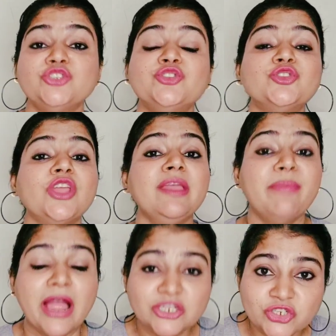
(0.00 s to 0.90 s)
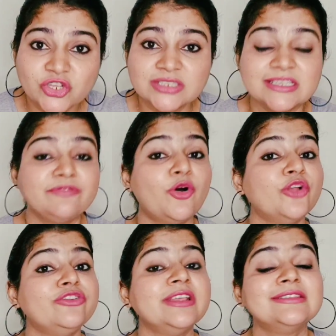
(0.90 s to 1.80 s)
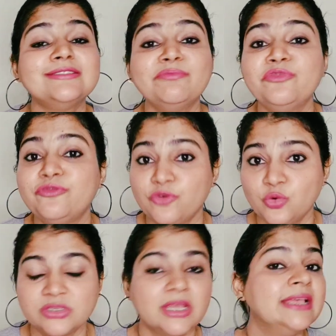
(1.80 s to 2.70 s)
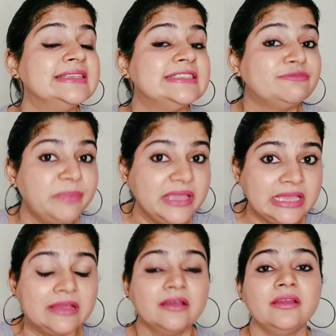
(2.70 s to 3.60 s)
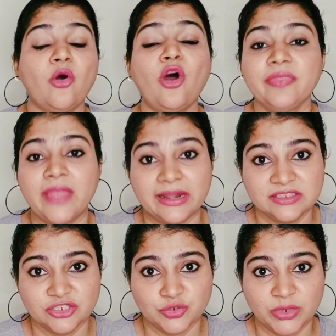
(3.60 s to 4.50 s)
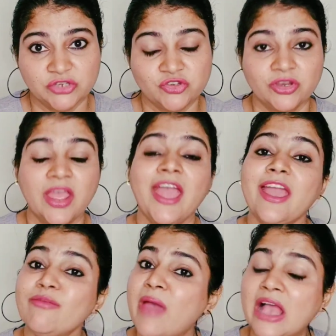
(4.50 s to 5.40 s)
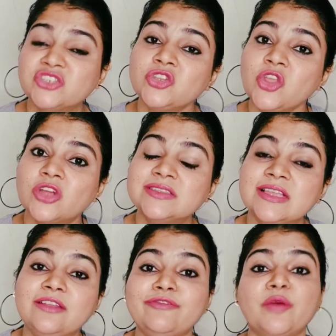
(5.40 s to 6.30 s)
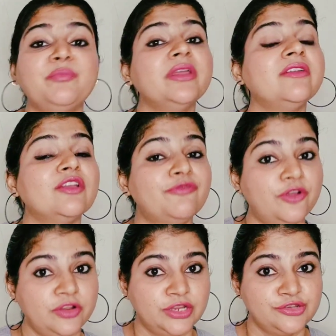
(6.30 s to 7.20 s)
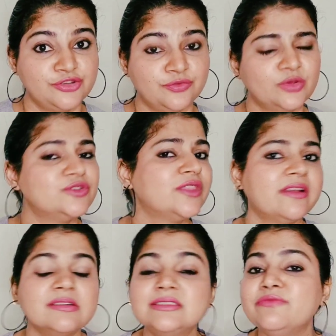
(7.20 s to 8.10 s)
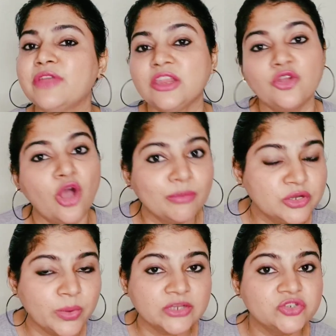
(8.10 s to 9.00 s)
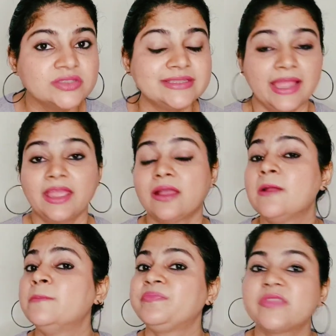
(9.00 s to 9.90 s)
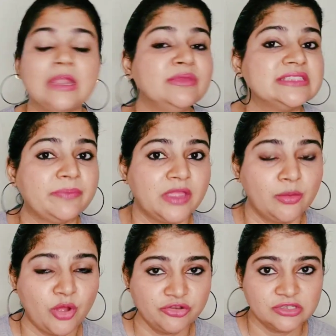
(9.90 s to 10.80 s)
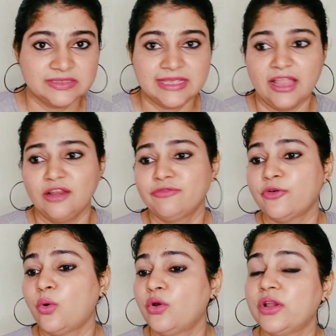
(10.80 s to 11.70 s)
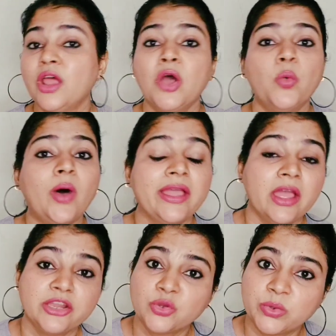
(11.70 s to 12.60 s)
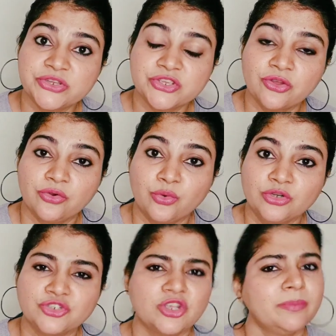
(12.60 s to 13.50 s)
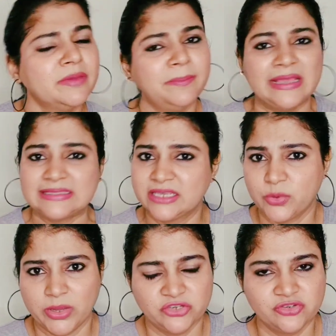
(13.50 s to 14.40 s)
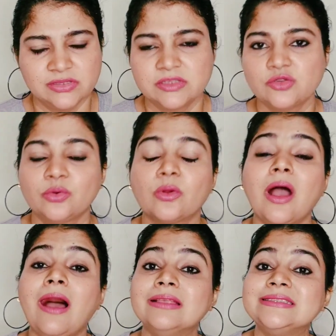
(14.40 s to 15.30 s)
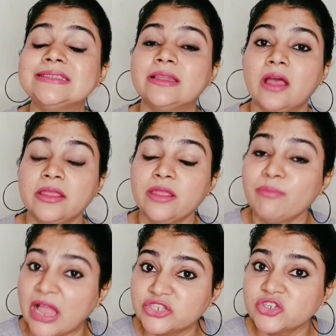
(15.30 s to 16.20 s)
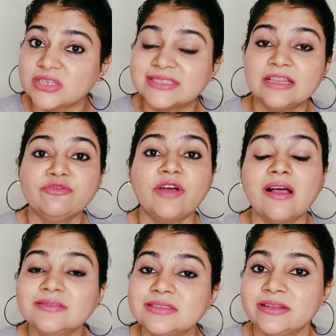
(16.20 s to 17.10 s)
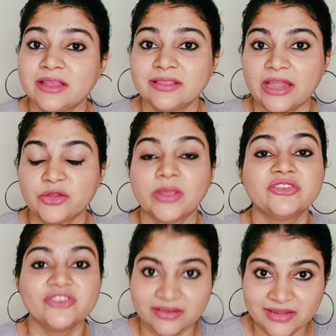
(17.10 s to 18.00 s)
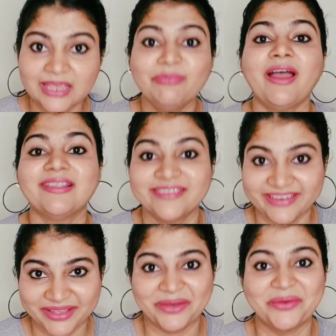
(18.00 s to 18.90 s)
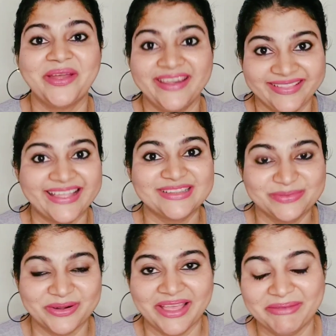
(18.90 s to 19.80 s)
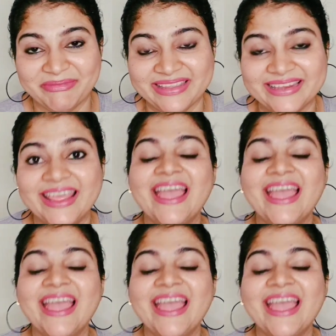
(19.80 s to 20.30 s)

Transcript: So imagine yourself ordering some food. Speak on that situation. Imagine yourself appearing for an interview. So there are some very common questions like, tell me something about yourself, or why are you quitting your older job? The basic questions. So imagine yourself answering that question and keep answering in your head. That's what I mean.